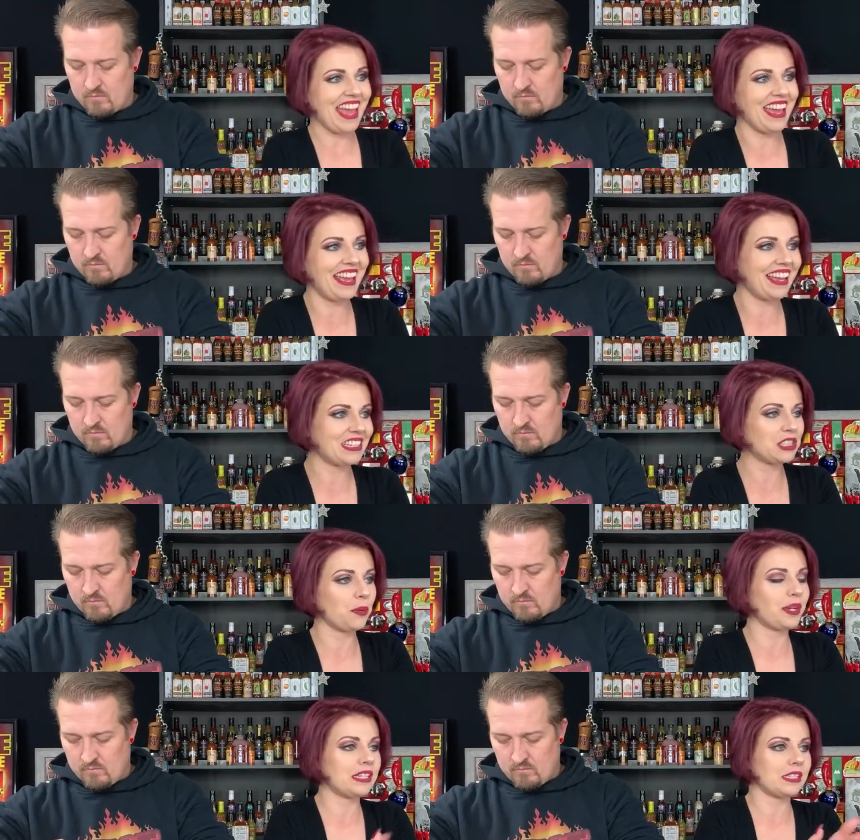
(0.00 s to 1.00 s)
Speaker 1: Yay! So
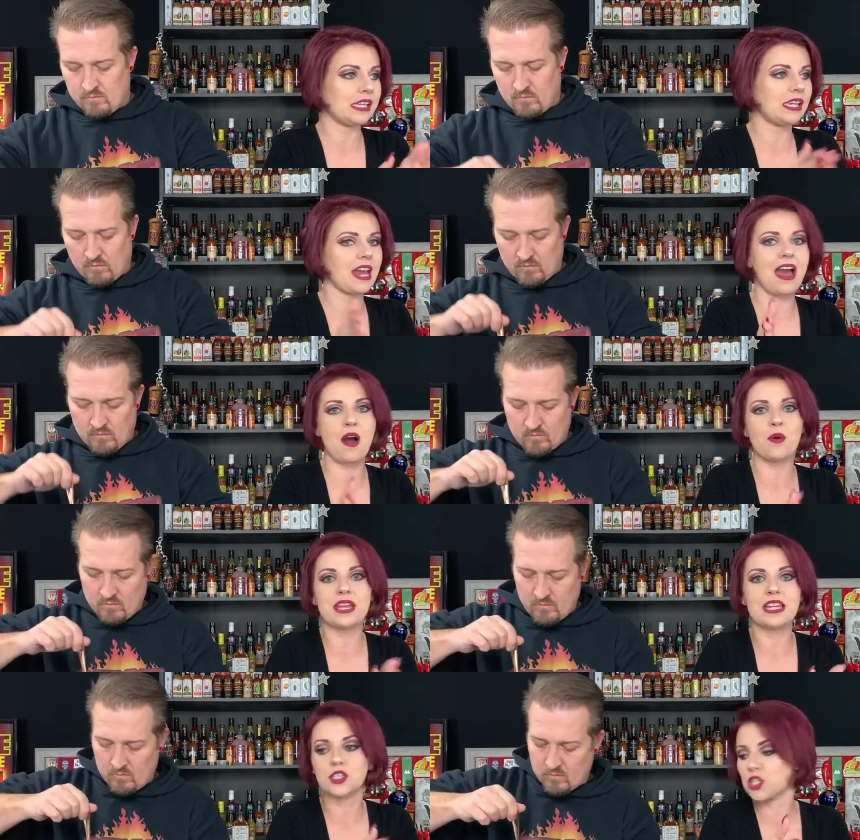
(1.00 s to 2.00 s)
we're gonna see how
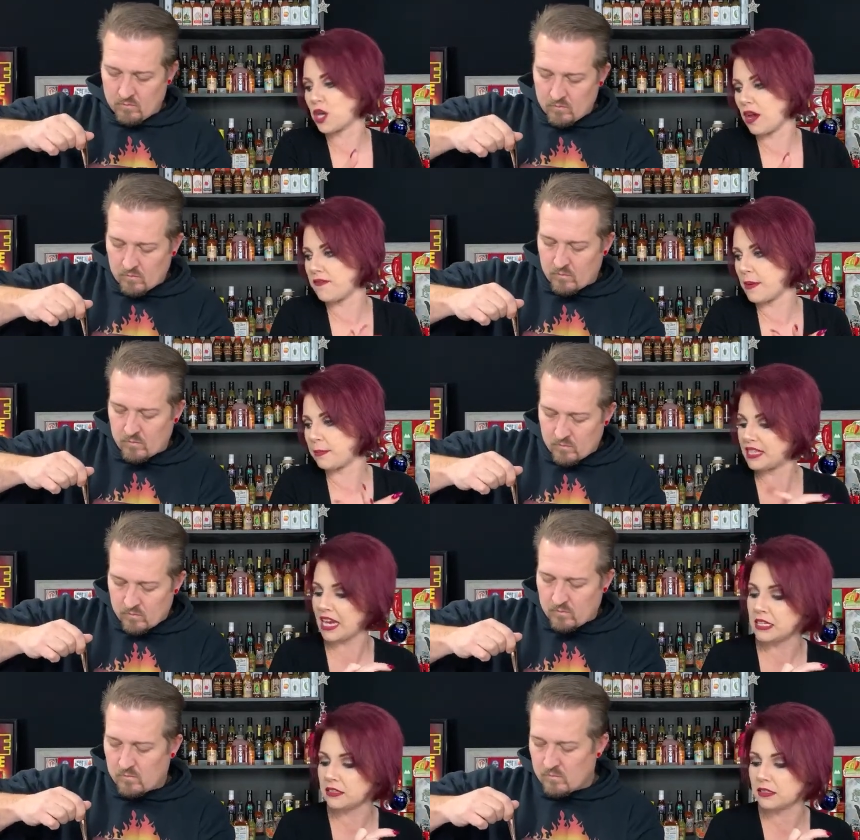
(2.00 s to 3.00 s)
each of them
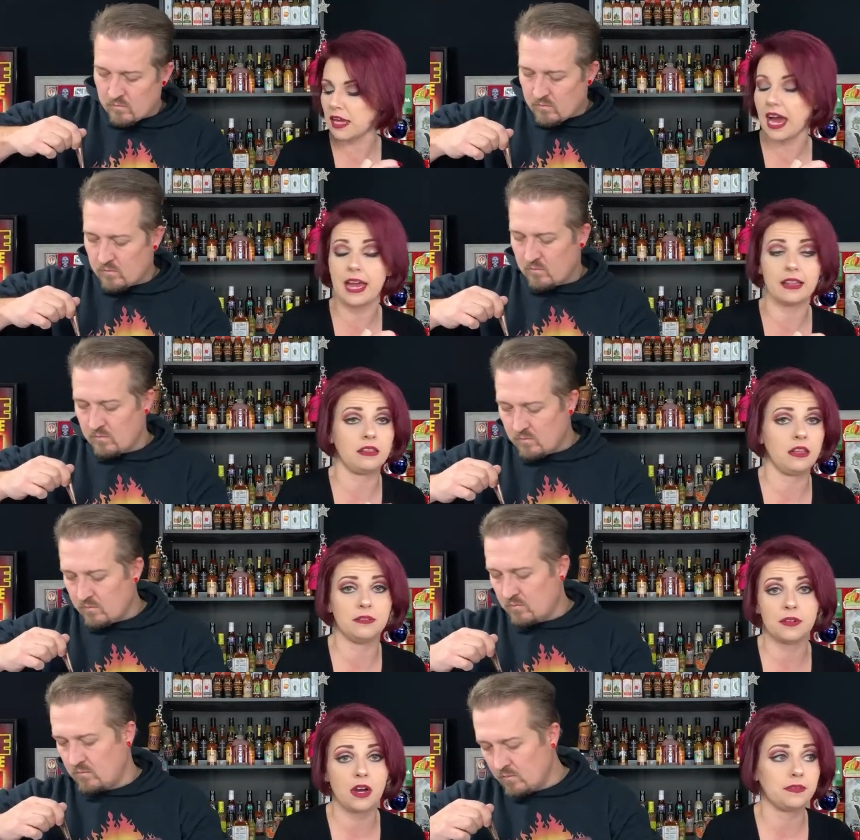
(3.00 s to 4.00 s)
taste. I
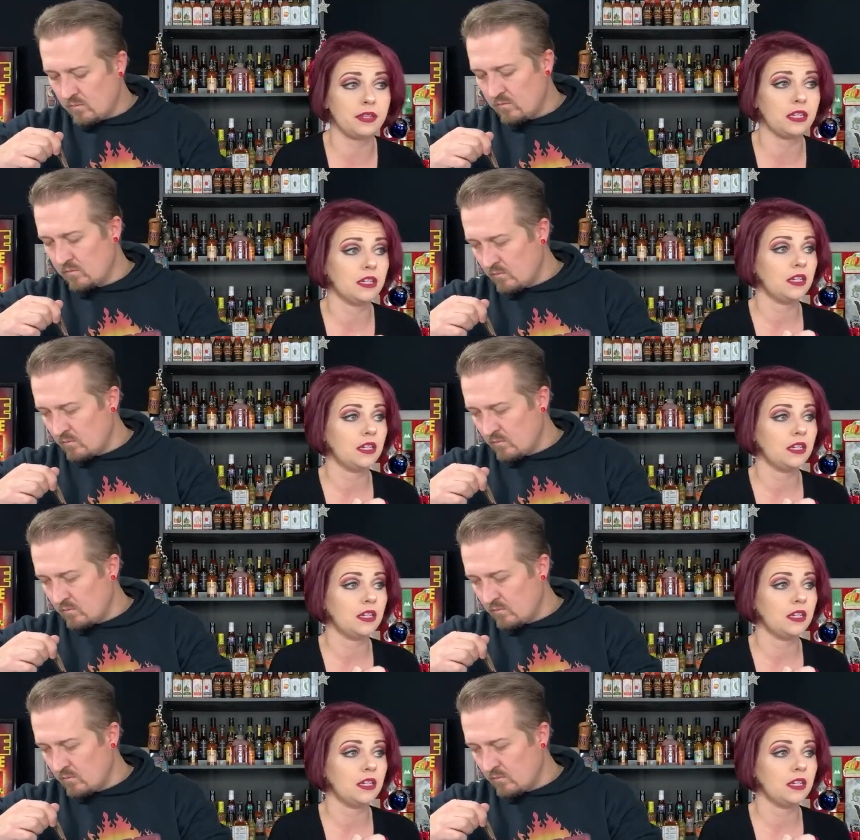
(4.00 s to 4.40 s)
love coffee.